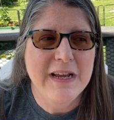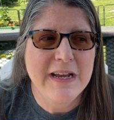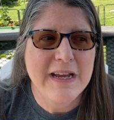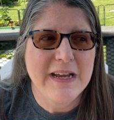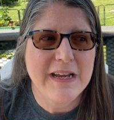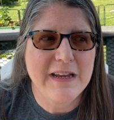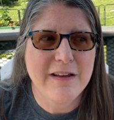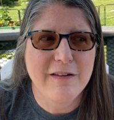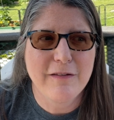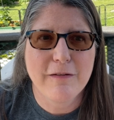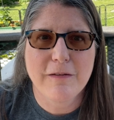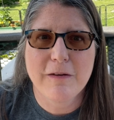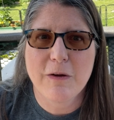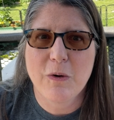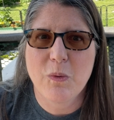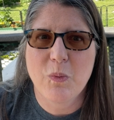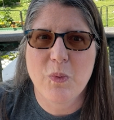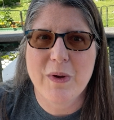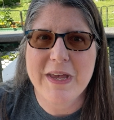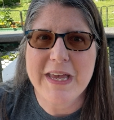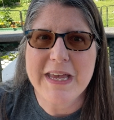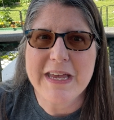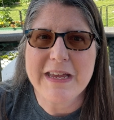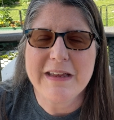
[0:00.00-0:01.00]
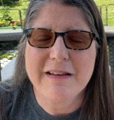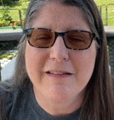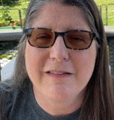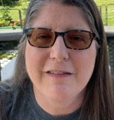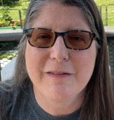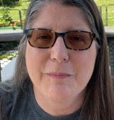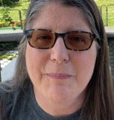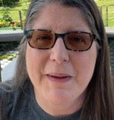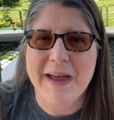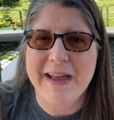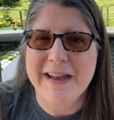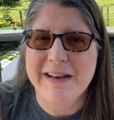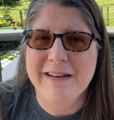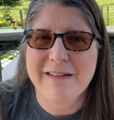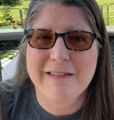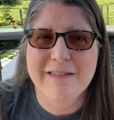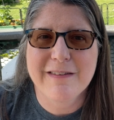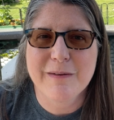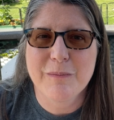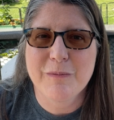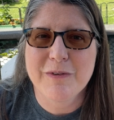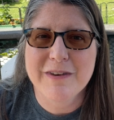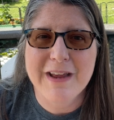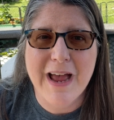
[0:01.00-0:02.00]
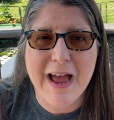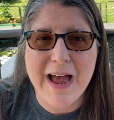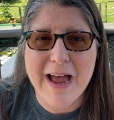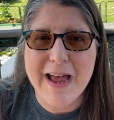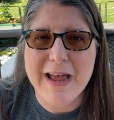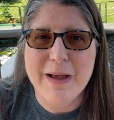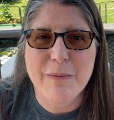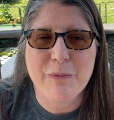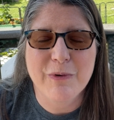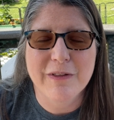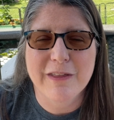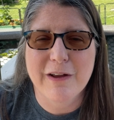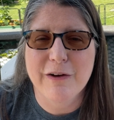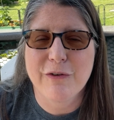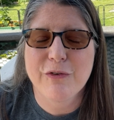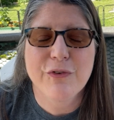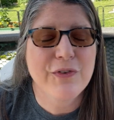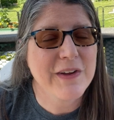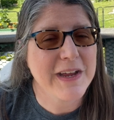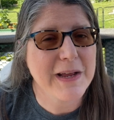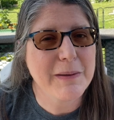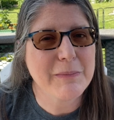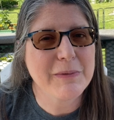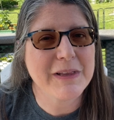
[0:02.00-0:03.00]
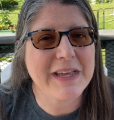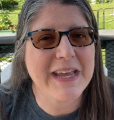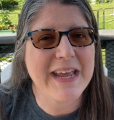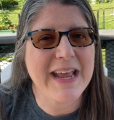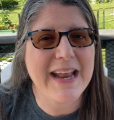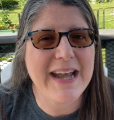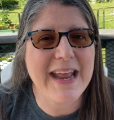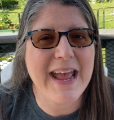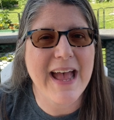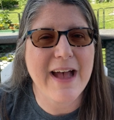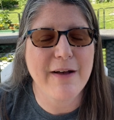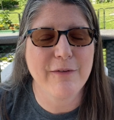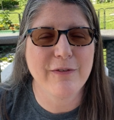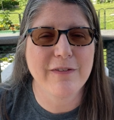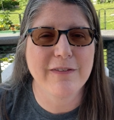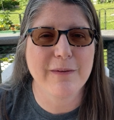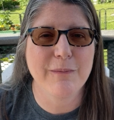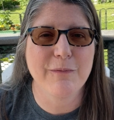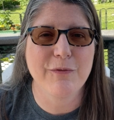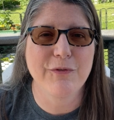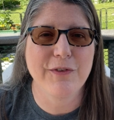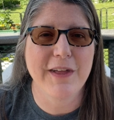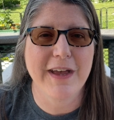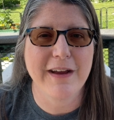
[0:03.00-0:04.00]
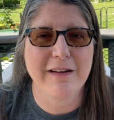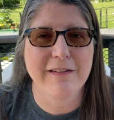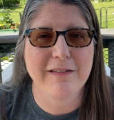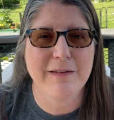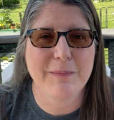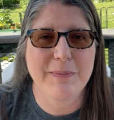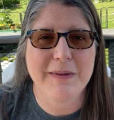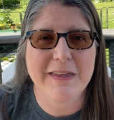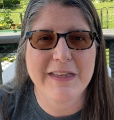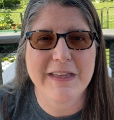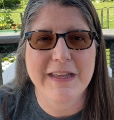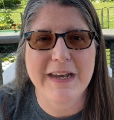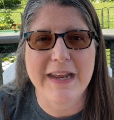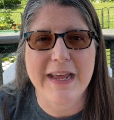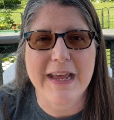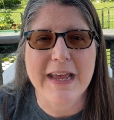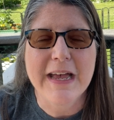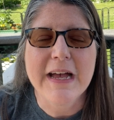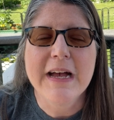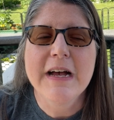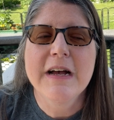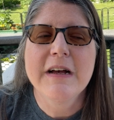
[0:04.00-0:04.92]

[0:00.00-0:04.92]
is so we can spend some time with our family and have some flexibility.